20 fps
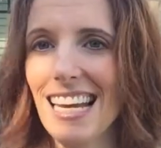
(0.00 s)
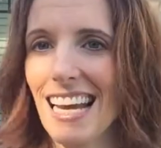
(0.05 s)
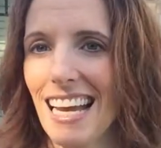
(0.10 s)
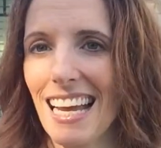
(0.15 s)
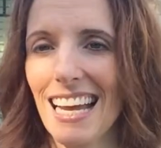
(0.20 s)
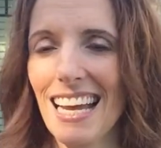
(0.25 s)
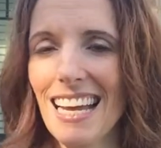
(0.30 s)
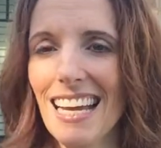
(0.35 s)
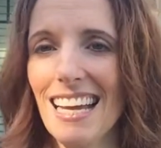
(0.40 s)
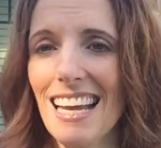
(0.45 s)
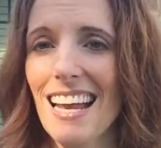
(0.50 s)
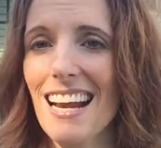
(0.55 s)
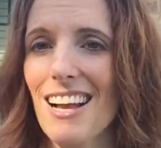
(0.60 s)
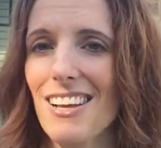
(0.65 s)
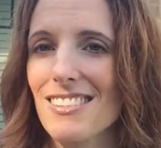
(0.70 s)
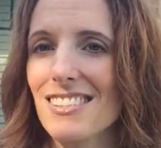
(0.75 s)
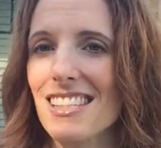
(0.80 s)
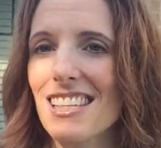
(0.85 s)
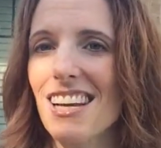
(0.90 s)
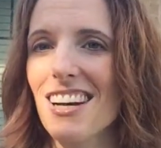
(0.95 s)
day and
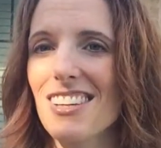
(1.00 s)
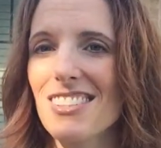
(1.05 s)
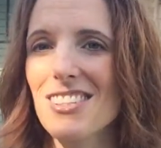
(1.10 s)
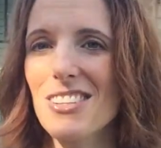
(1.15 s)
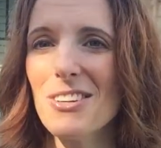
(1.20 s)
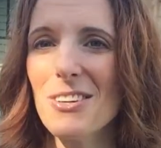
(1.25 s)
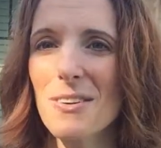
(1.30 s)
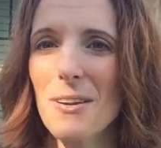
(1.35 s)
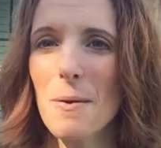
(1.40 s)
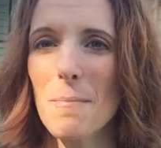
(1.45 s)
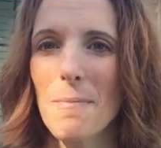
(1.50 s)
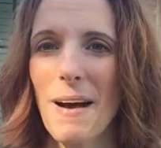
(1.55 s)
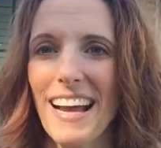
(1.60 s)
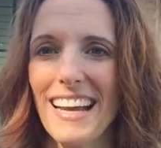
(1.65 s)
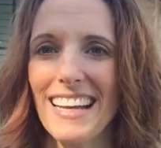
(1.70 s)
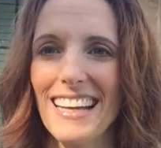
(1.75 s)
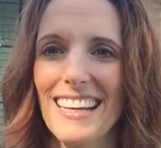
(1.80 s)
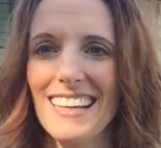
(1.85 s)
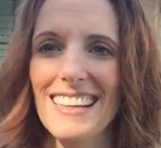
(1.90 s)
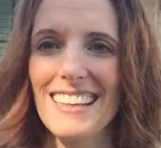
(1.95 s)
I'll see y'all soon.
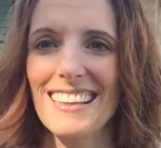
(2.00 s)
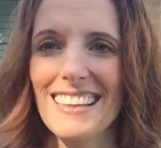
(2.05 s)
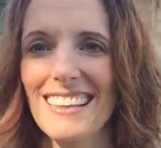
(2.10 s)
Bye.